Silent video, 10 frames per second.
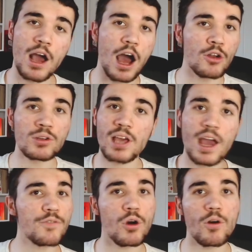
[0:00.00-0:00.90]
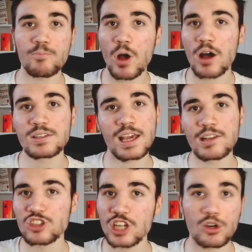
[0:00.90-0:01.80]
I don't care, I've got Partey
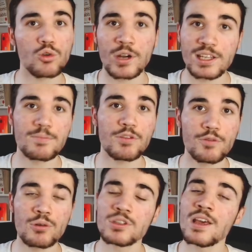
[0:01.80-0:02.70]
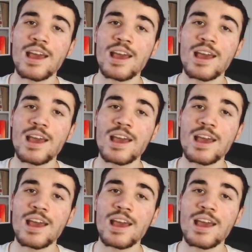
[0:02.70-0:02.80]
and Xhaka already in midfield.